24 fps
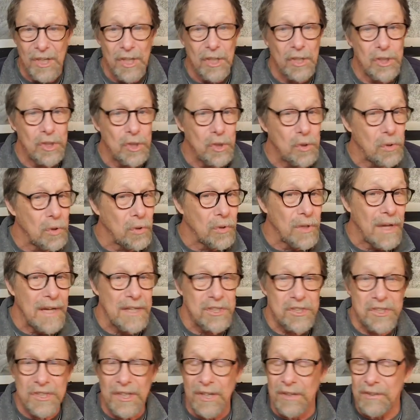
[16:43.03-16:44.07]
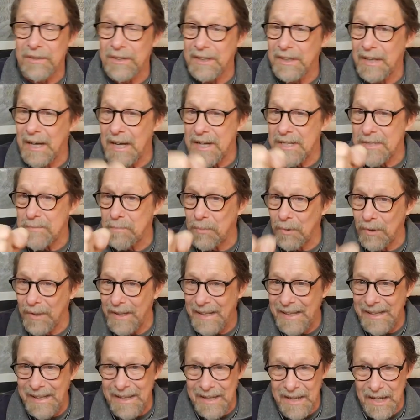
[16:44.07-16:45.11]
You do not share the gospel
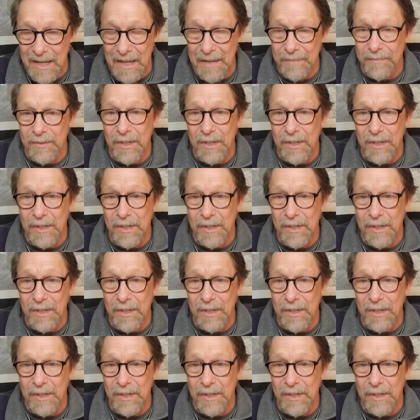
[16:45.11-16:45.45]
enough.